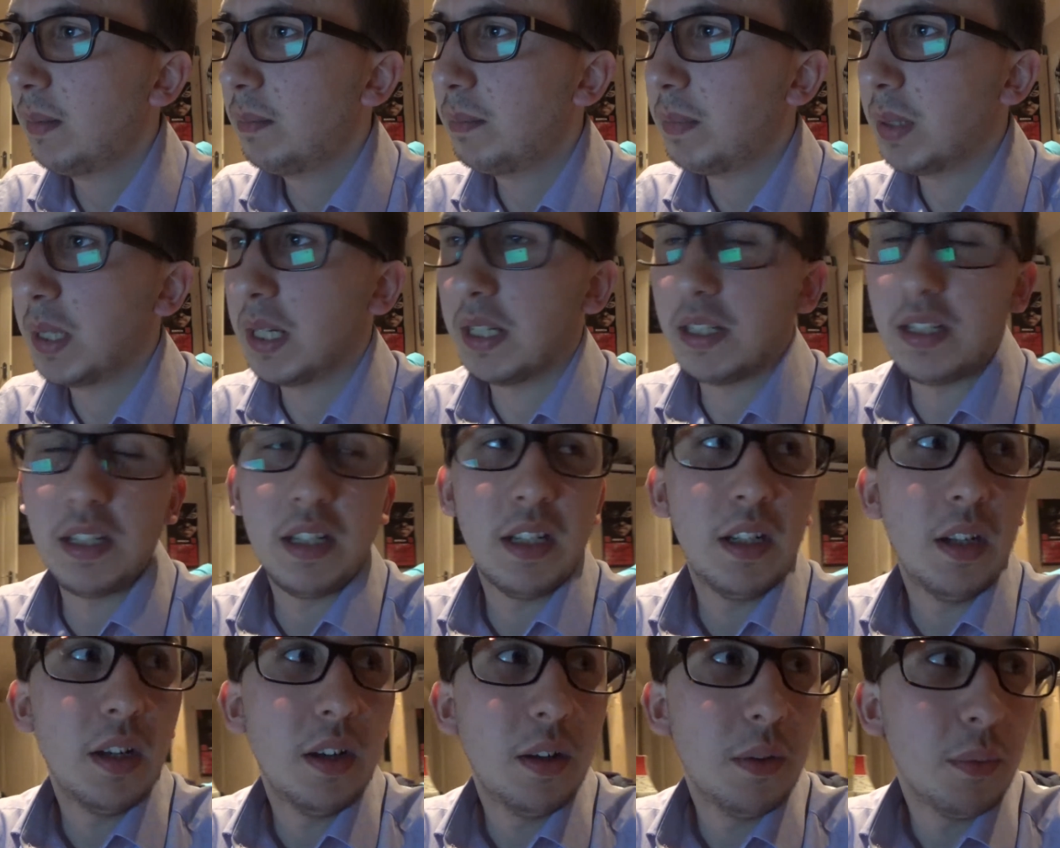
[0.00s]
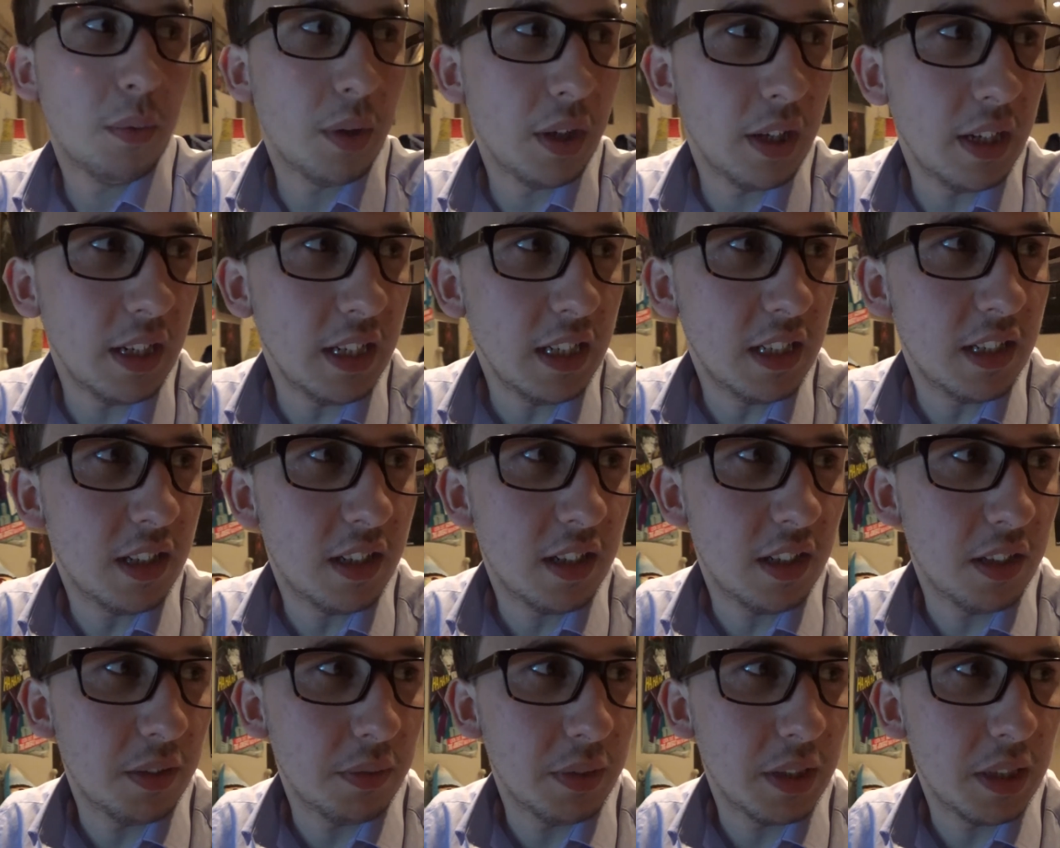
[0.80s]
But what I need to
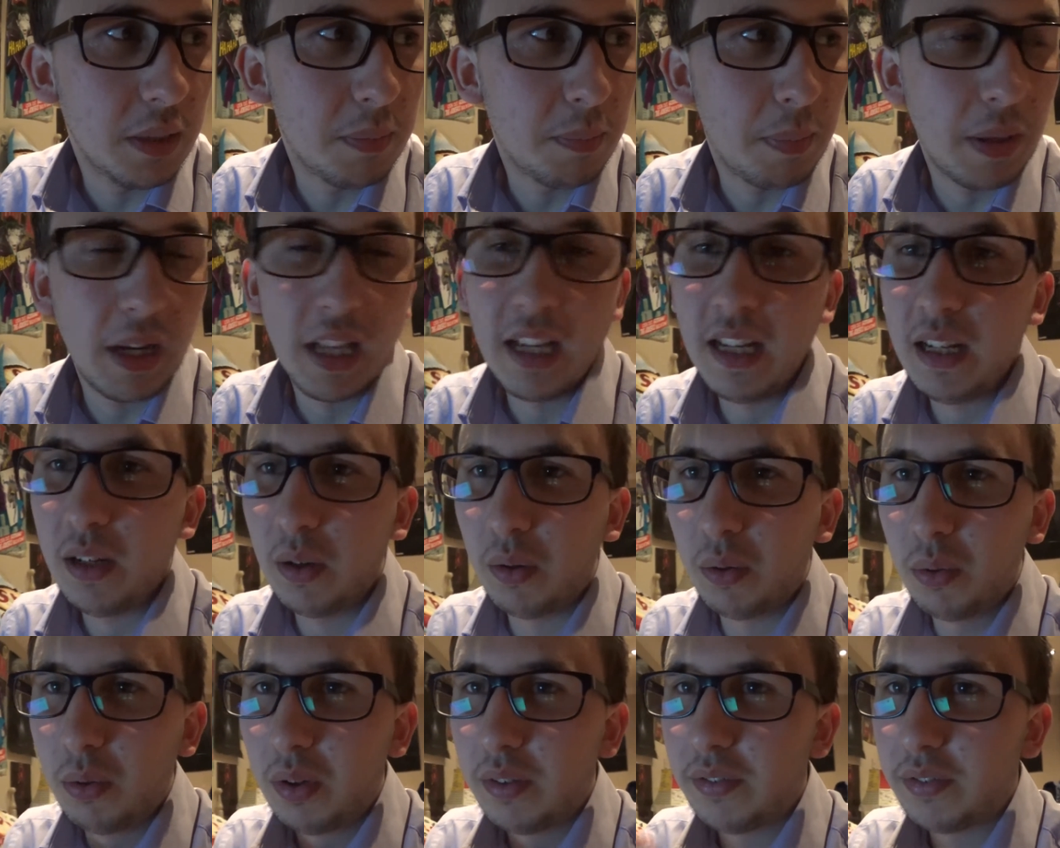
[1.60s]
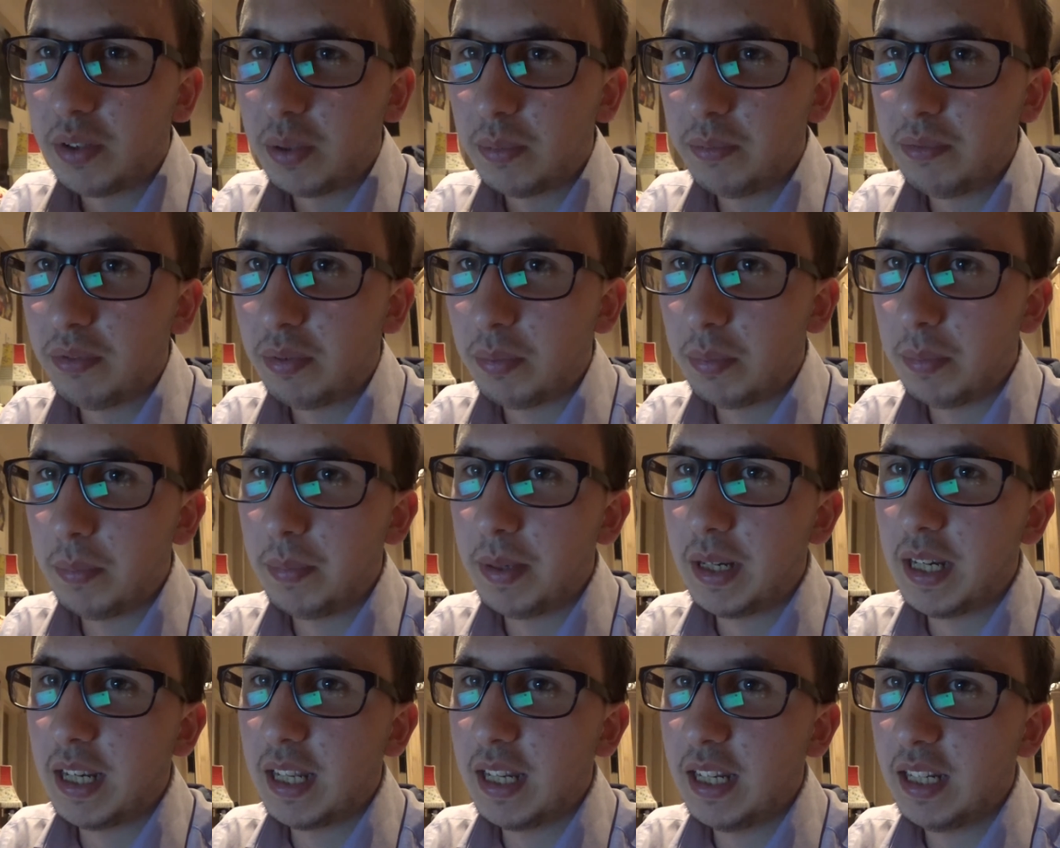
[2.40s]
do is play all of them from the
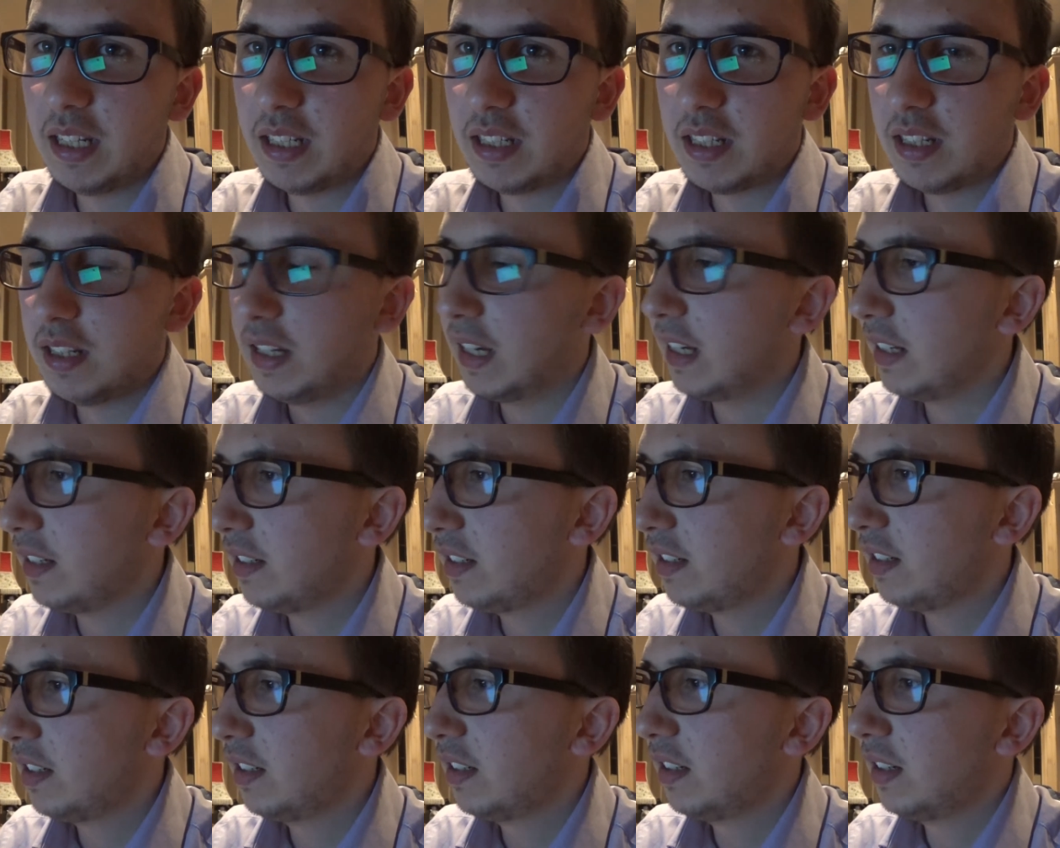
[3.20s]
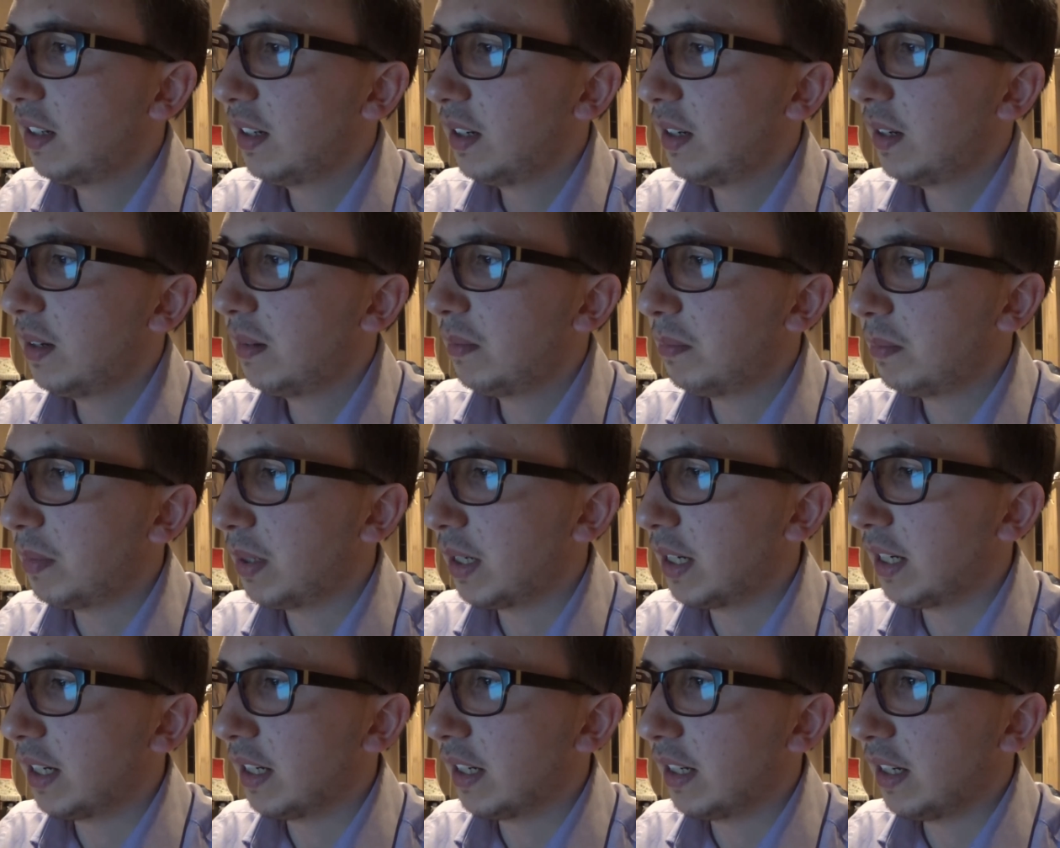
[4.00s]
beginning to the end,
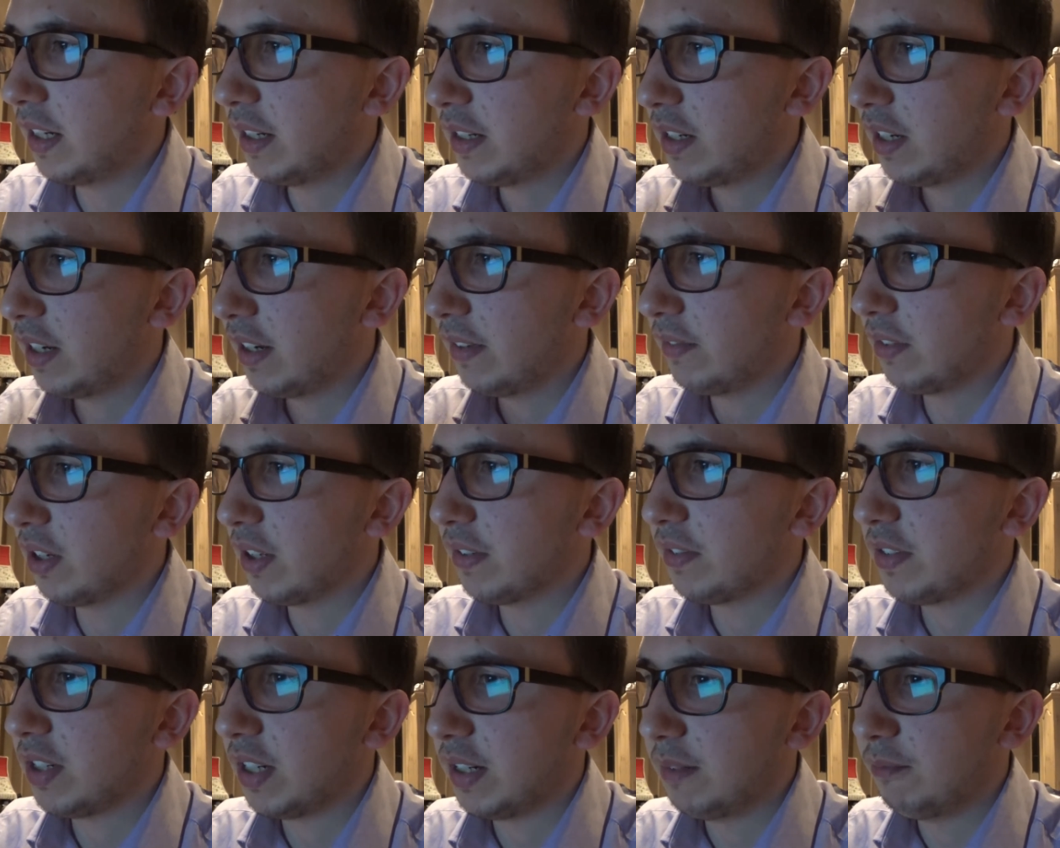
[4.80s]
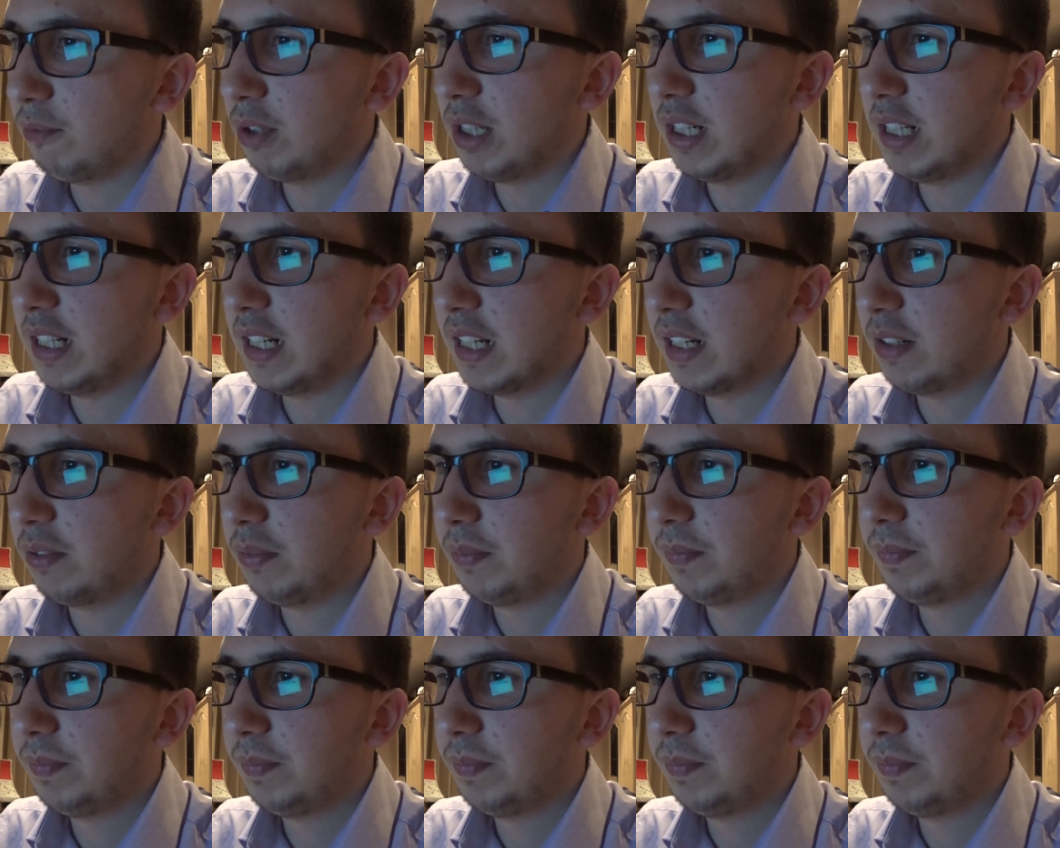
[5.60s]
but I don't have enough time really now.